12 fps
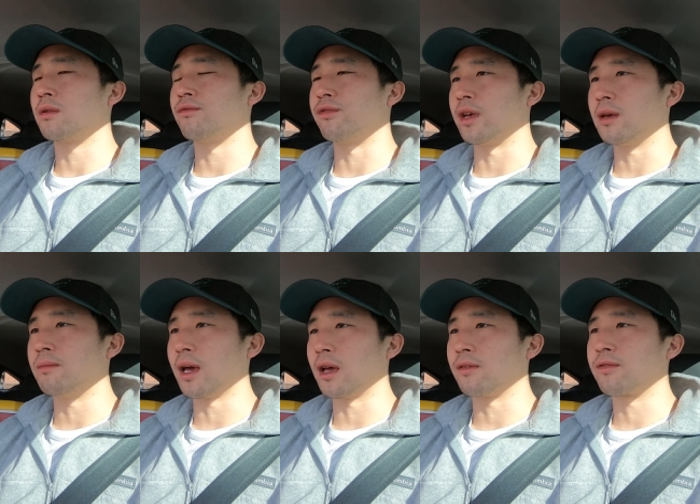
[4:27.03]

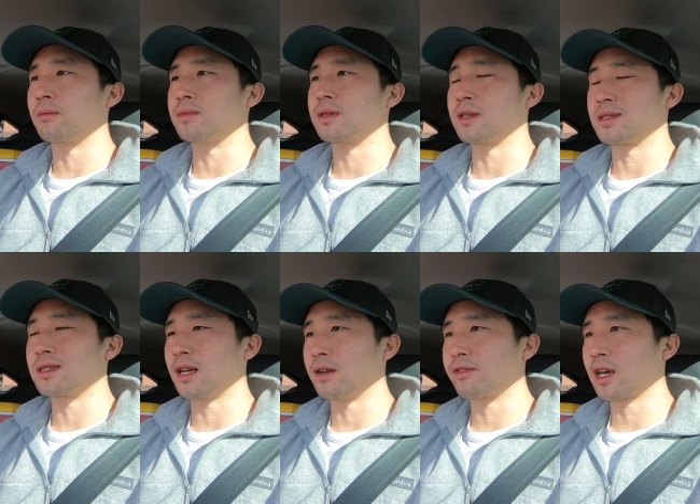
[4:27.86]
rebate from the
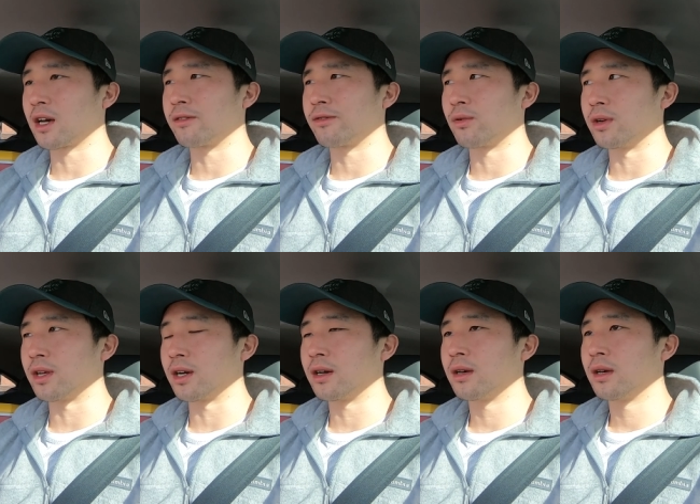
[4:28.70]
state of
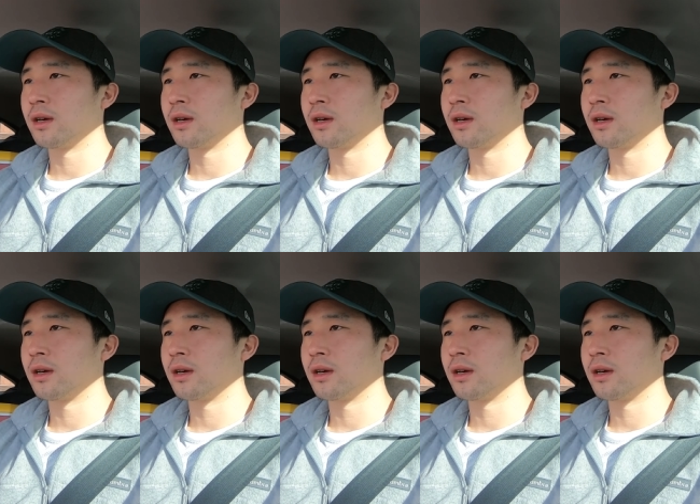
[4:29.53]
California,